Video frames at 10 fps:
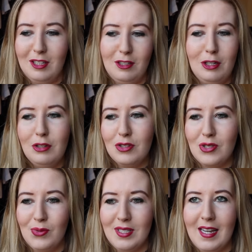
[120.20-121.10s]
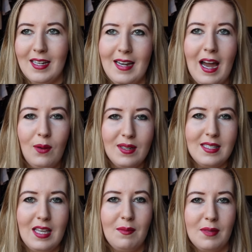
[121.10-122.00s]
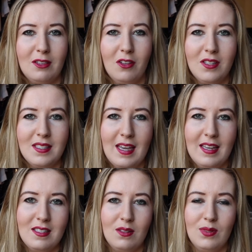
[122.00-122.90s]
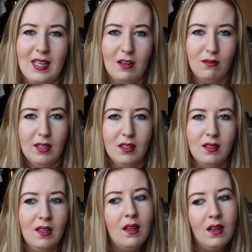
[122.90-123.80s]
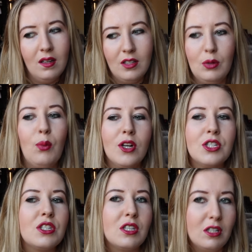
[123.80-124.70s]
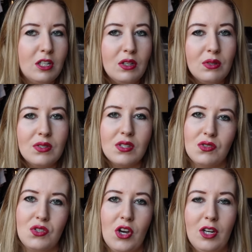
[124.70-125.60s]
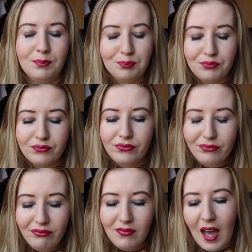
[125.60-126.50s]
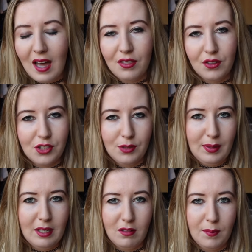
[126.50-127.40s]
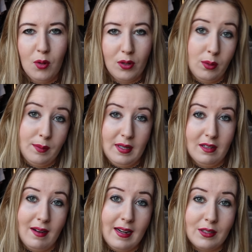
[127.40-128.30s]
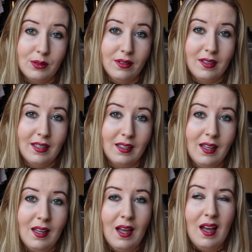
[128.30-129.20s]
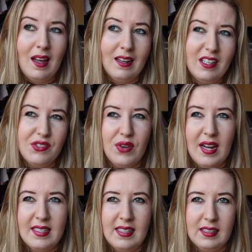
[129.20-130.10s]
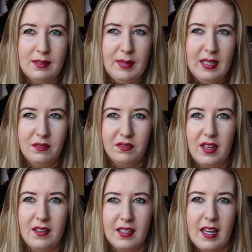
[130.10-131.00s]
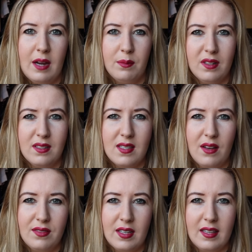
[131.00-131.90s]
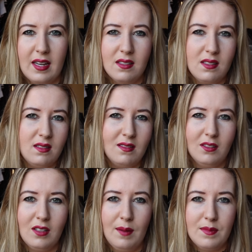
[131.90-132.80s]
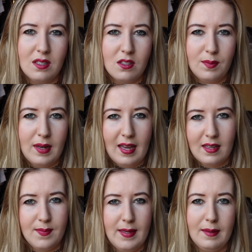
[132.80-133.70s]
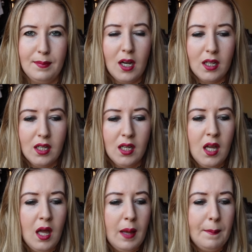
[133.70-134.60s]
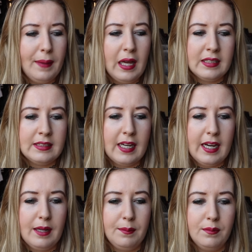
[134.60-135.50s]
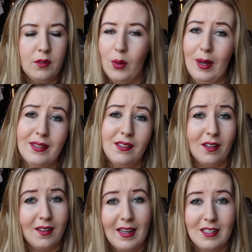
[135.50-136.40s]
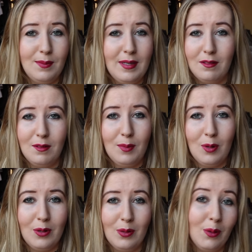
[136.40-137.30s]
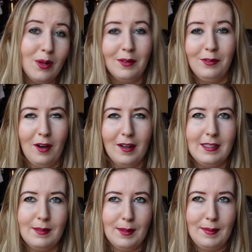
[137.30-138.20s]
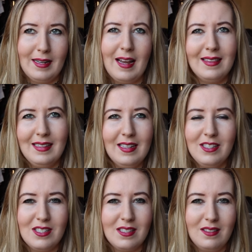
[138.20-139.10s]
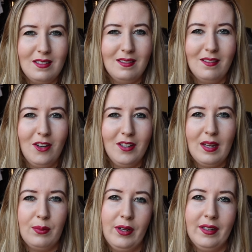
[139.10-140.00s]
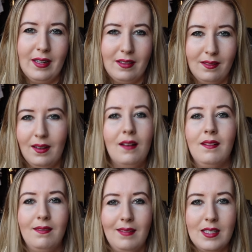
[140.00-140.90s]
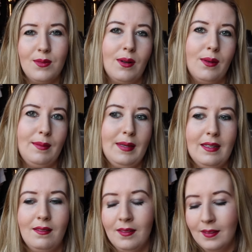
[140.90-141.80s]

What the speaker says: the news was like an hour segment those days, and it was like a real, you watched the news. So I thought to be a reporter would be a really cool thing. I guess writing and being in front of the camera and stuff like that still comes into play as being a blogger, but no, I'd not like to be a reporter or a foreign diplomat. I think I just heard that word and I thought, oh, that's what I want to be.